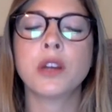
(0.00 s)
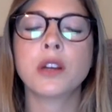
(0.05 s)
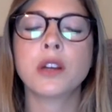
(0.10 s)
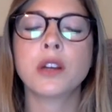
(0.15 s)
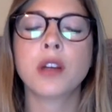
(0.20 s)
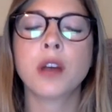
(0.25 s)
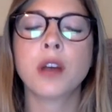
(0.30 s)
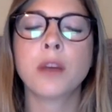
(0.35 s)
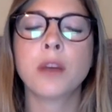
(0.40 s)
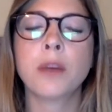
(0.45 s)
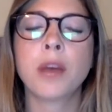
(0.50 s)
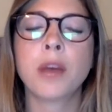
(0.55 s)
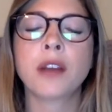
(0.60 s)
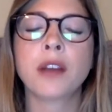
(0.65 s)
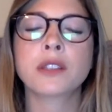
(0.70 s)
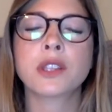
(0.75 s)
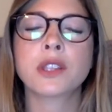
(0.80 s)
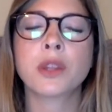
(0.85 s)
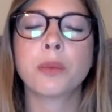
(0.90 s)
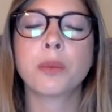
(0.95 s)
come back
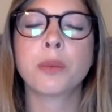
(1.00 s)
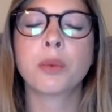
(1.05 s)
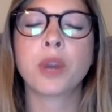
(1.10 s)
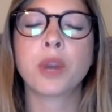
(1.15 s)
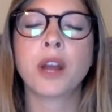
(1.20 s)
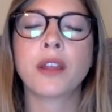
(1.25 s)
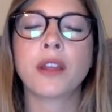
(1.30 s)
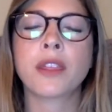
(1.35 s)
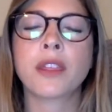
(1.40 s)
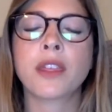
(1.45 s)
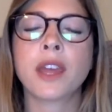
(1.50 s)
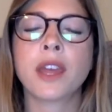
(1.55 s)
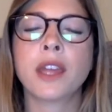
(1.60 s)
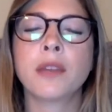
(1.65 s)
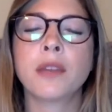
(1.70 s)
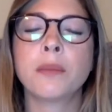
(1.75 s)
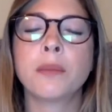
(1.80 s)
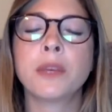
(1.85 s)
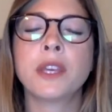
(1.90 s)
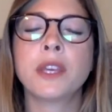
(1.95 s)
to the breath
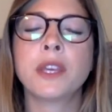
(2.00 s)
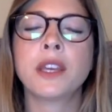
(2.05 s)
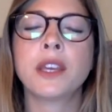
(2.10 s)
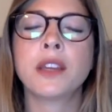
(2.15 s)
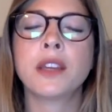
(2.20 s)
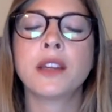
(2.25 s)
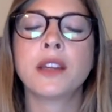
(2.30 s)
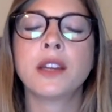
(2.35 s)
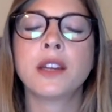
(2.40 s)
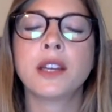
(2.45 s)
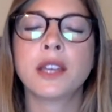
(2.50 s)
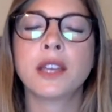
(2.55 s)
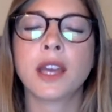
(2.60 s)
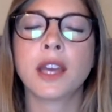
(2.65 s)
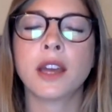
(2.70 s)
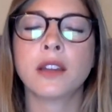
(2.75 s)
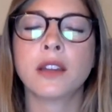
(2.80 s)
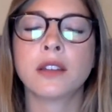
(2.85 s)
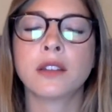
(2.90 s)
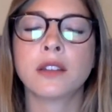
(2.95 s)
and begin again.